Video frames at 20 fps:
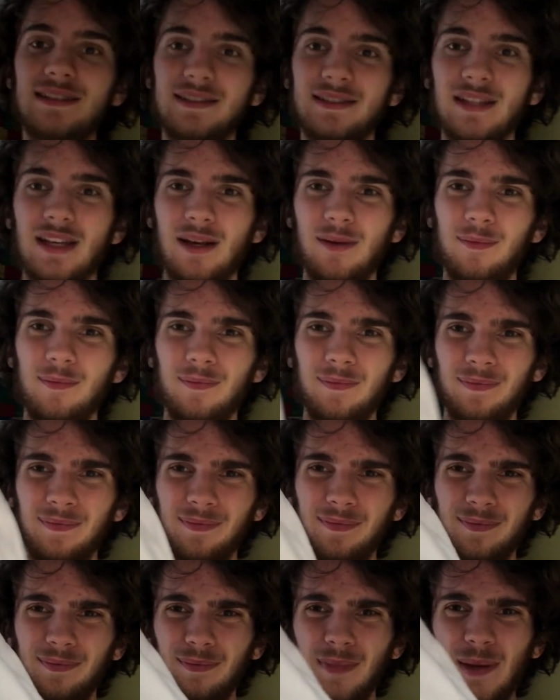some
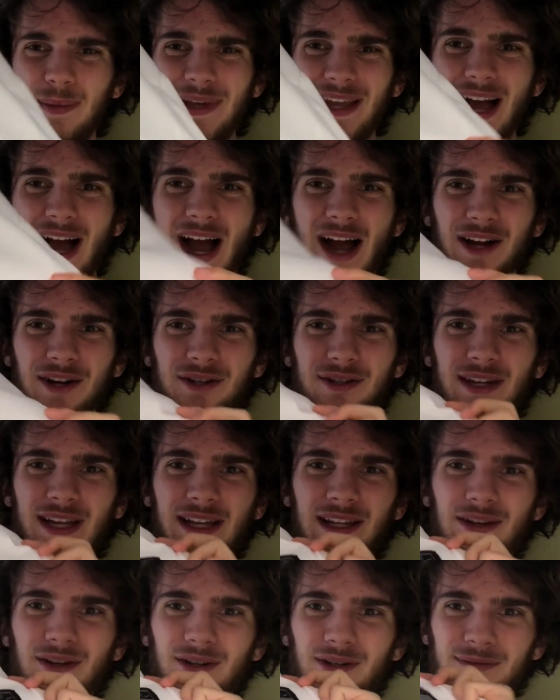maybe
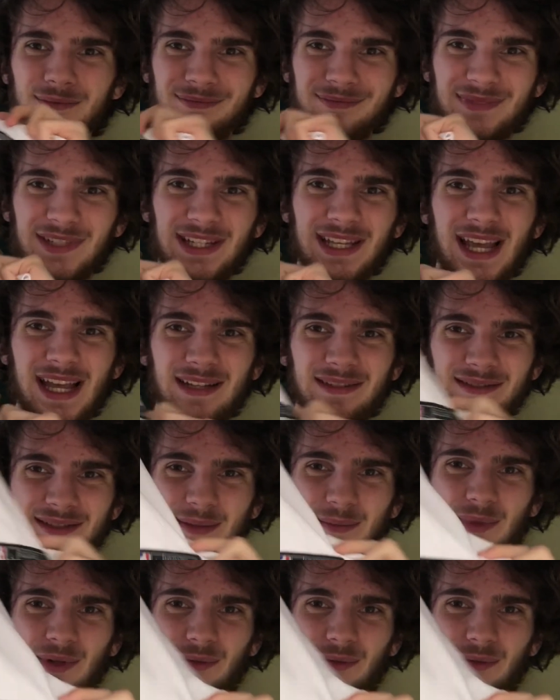ironing or to get some of